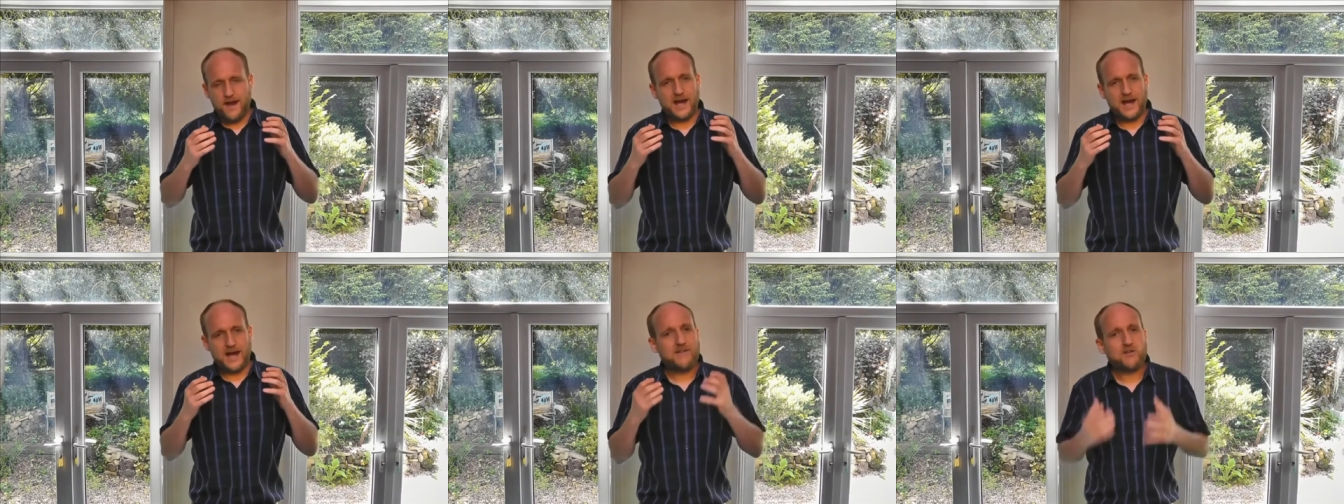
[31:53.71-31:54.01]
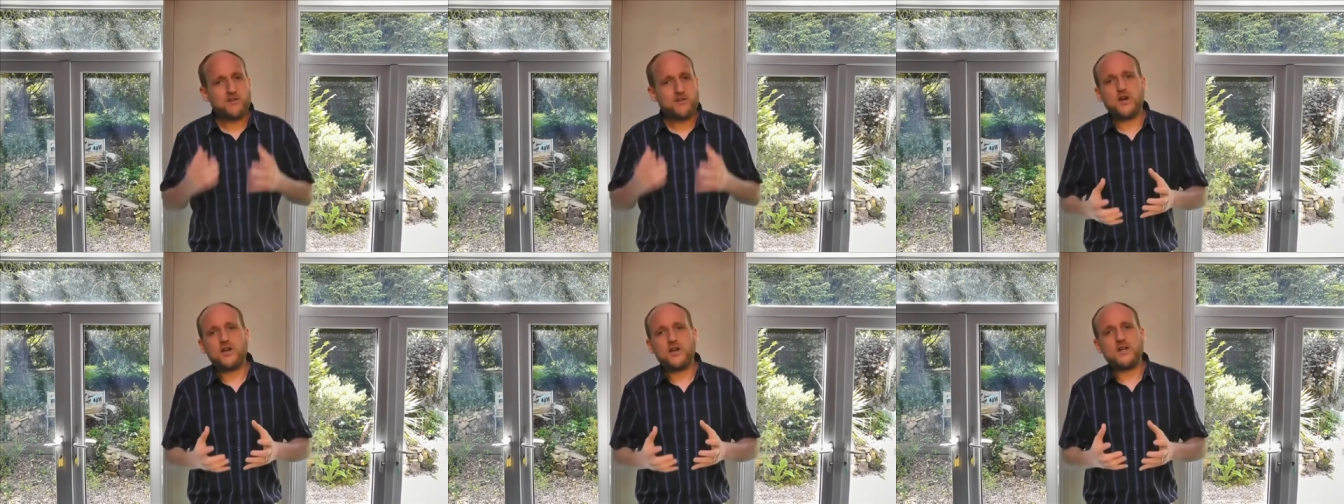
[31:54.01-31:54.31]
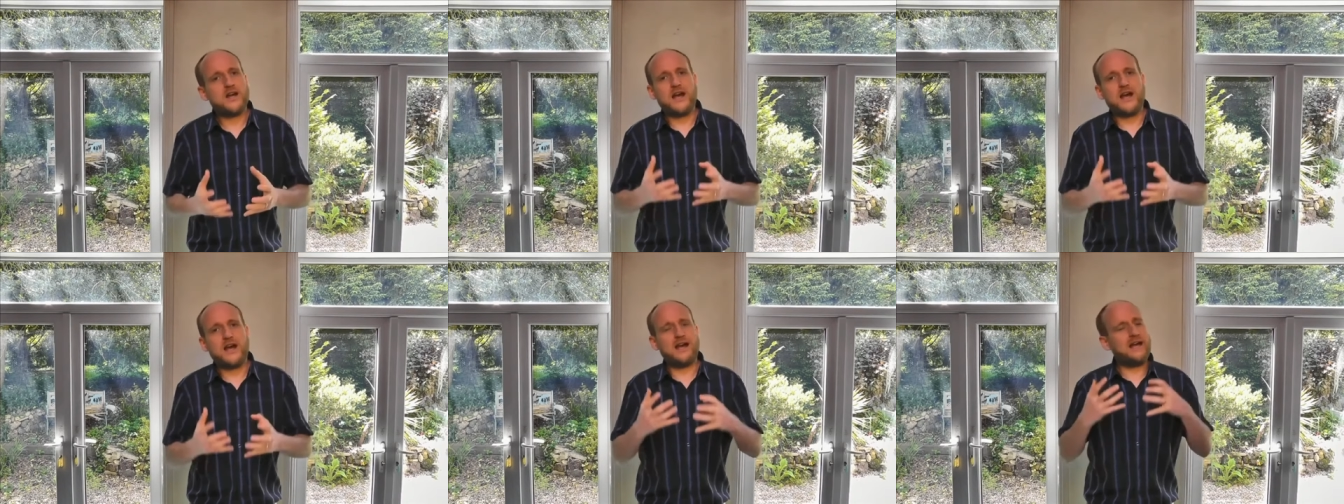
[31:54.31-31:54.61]
And I've got
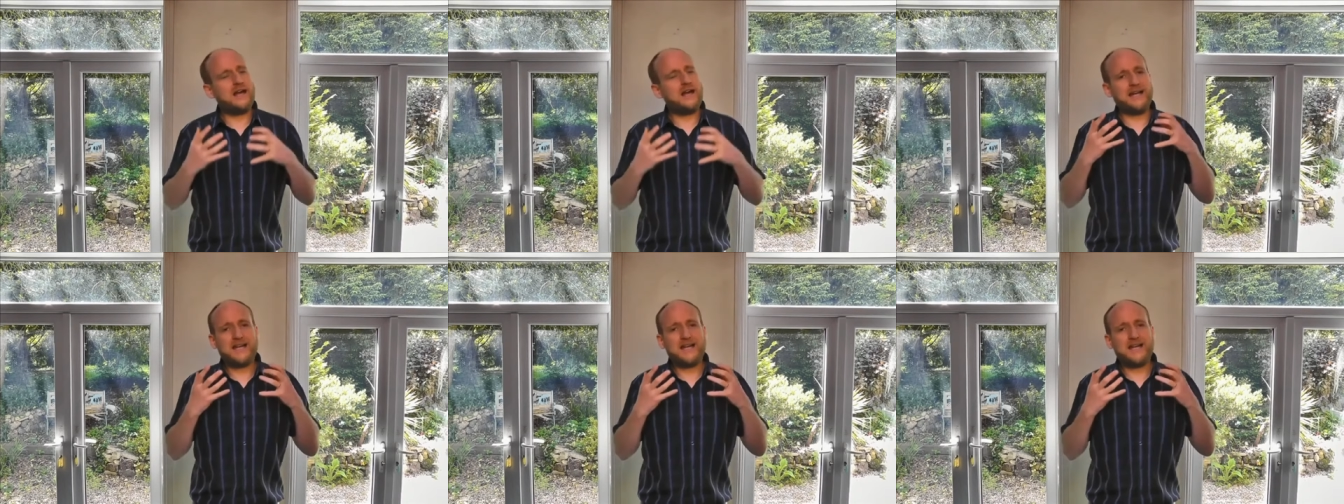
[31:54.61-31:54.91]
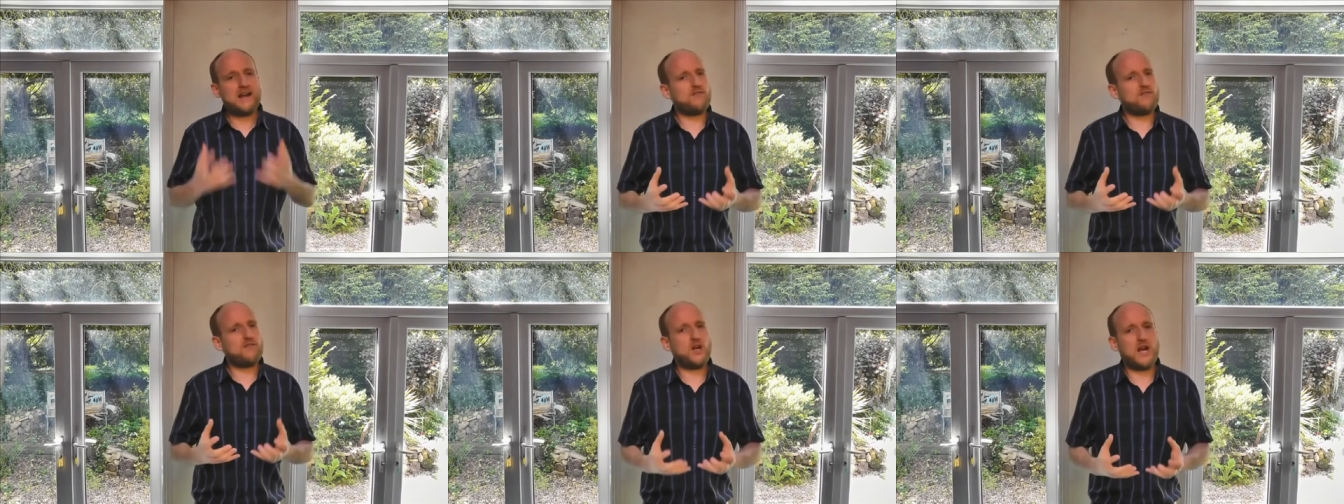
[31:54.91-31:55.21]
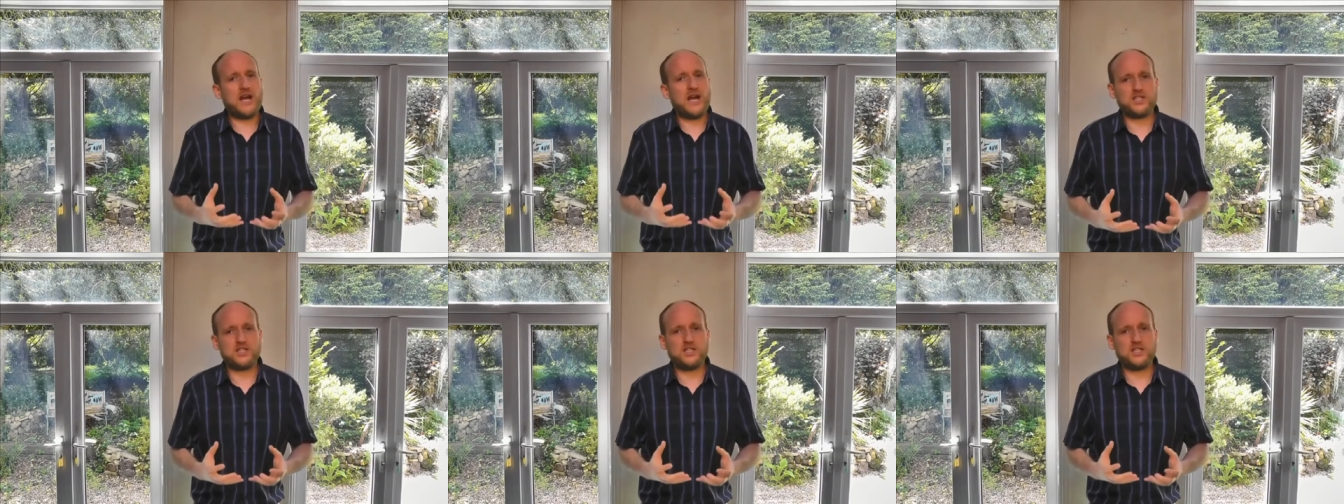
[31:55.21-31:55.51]
to, again, I've got
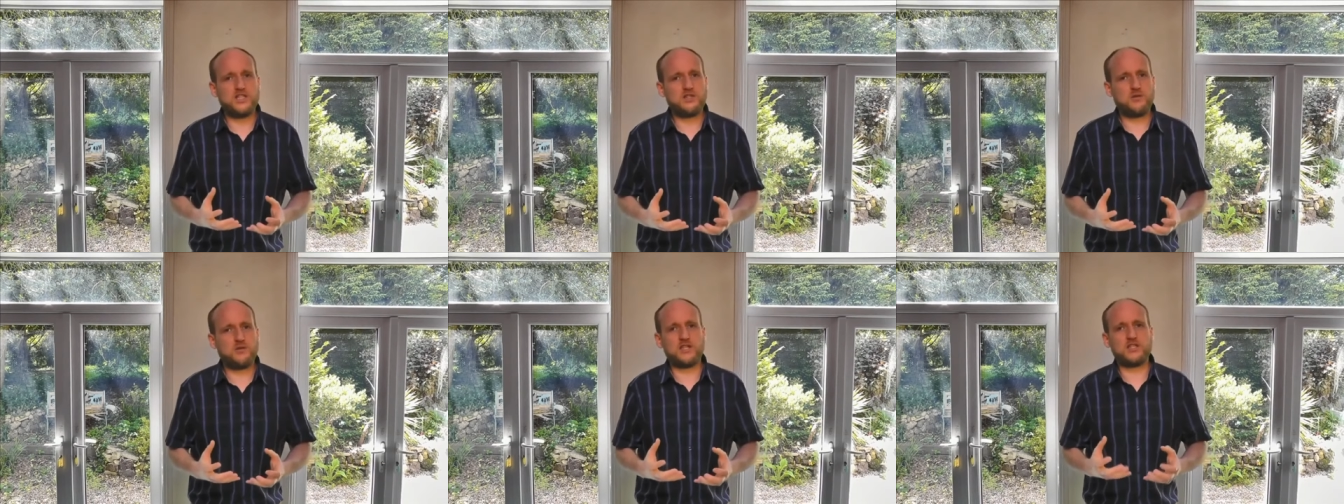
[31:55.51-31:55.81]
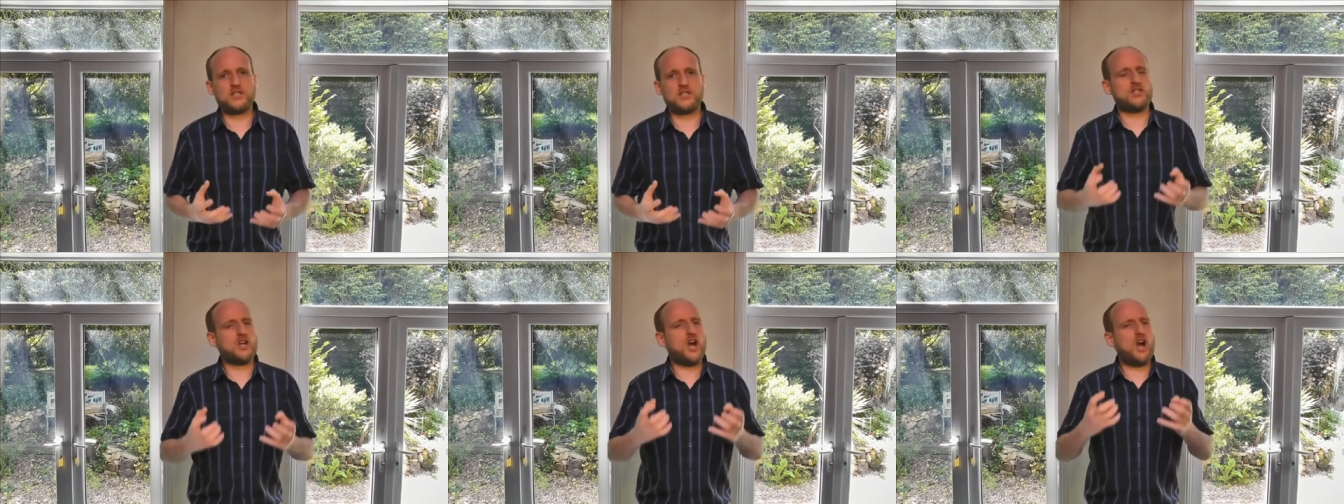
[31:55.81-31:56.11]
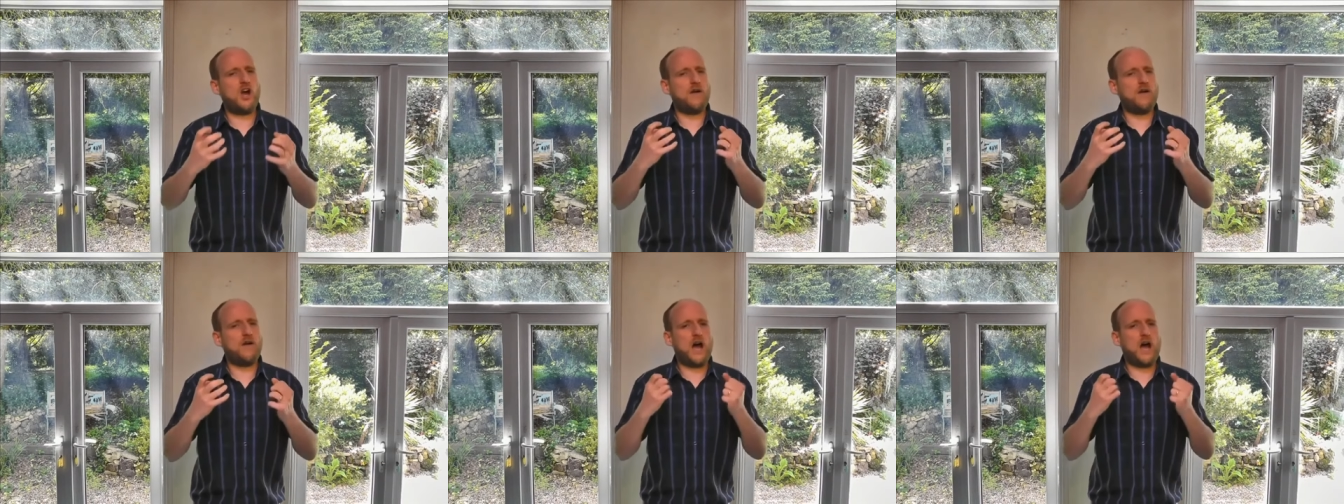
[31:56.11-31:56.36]
to ask these questions.